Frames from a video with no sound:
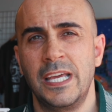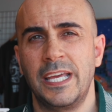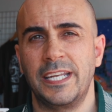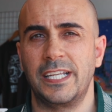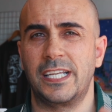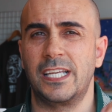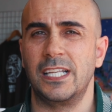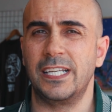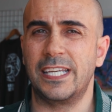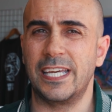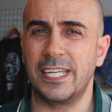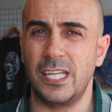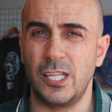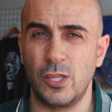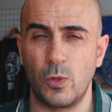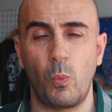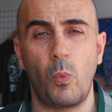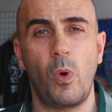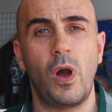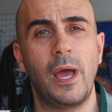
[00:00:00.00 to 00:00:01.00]
And you can get it in
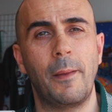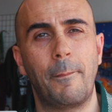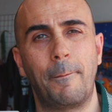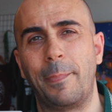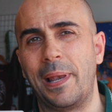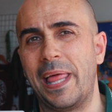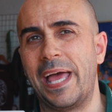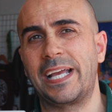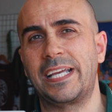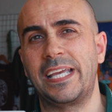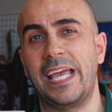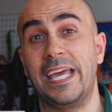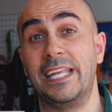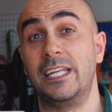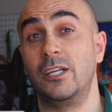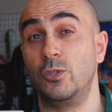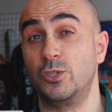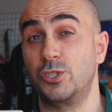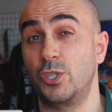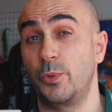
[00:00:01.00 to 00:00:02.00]
the white, black, and
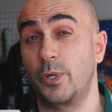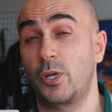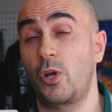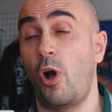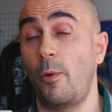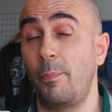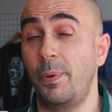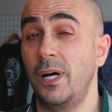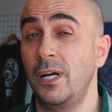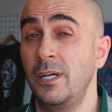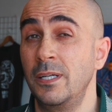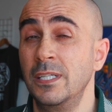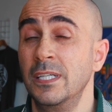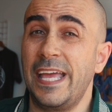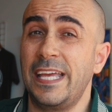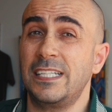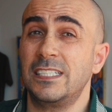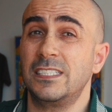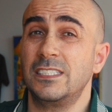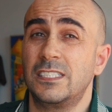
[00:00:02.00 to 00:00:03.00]
also a copper.
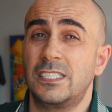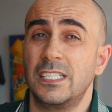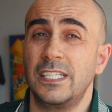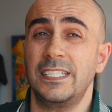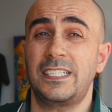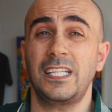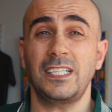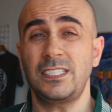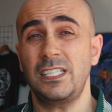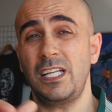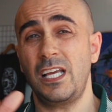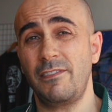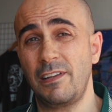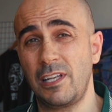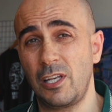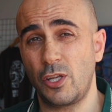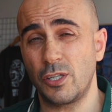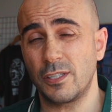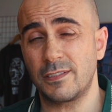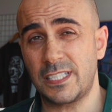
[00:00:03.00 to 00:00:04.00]
And it doesn't have a
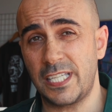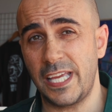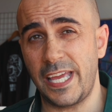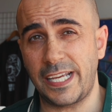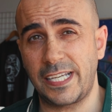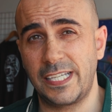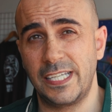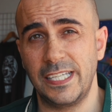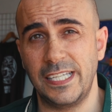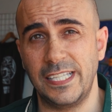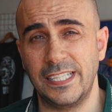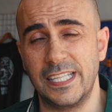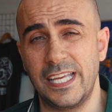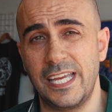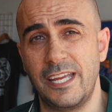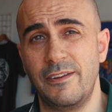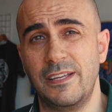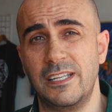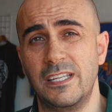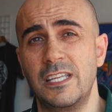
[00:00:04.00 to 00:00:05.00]
lot of tech in
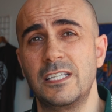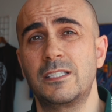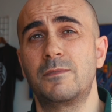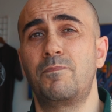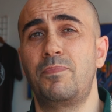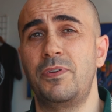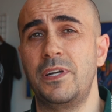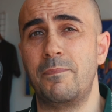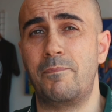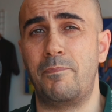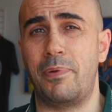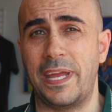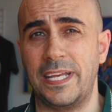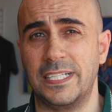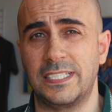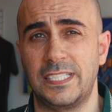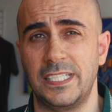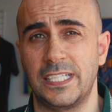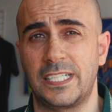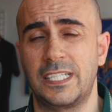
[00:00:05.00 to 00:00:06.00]
there. It is pretty
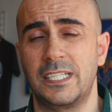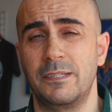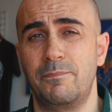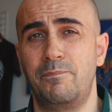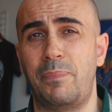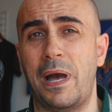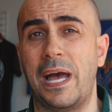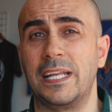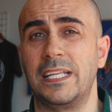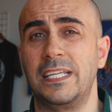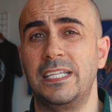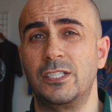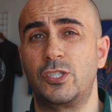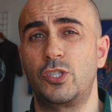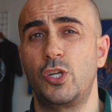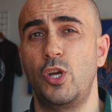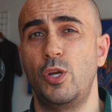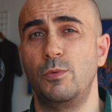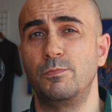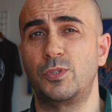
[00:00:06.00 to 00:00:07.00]
basic, but in
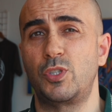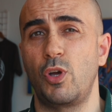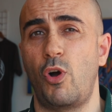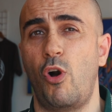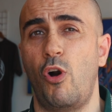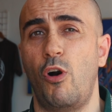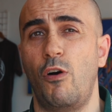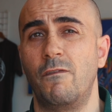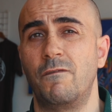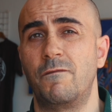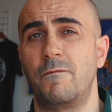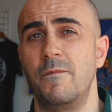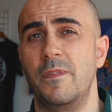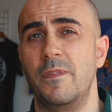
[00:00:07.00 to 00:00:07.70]
terms of